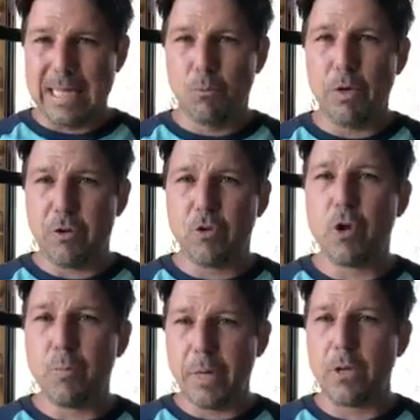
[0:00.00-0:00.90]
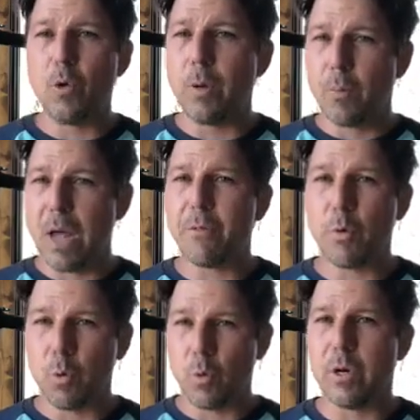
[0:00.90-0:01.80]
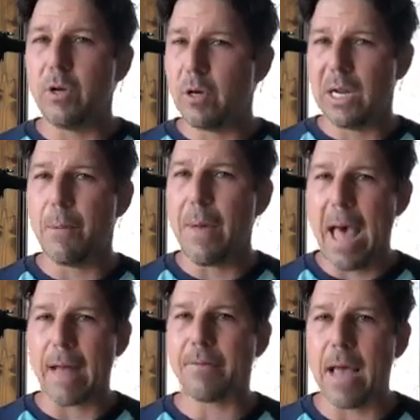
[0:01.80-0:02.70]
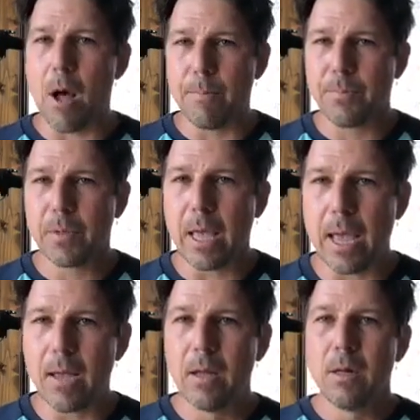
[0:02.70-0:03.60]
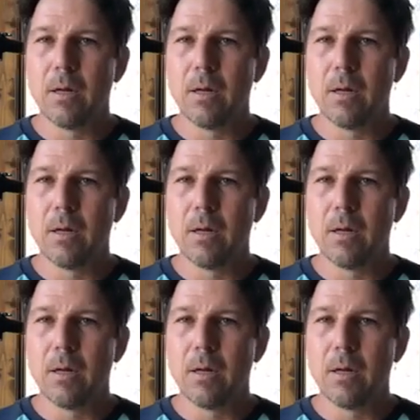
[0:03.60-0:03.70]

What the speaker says: we shouldn't be doing breath work where you're going to pass out, okay?